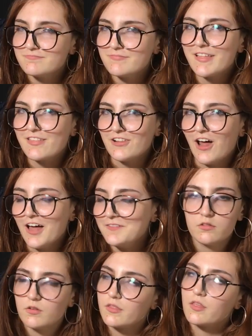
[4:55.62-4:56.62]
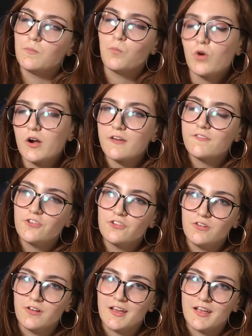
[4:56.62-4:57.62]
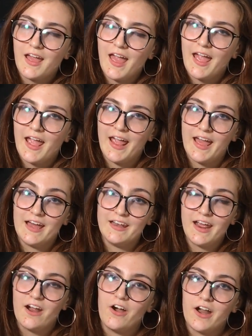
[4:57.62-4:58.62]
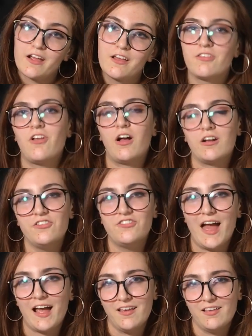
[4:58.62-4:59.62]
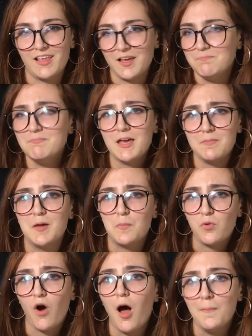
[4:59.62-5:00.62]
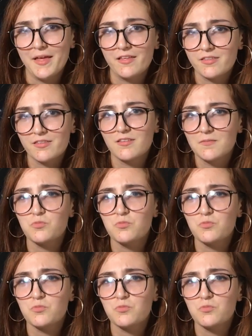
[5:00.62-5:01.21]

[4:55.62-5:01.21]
It's a lot. So it's the morning of the shooting, and Eric is talking to Jackie and is like, make me a promise.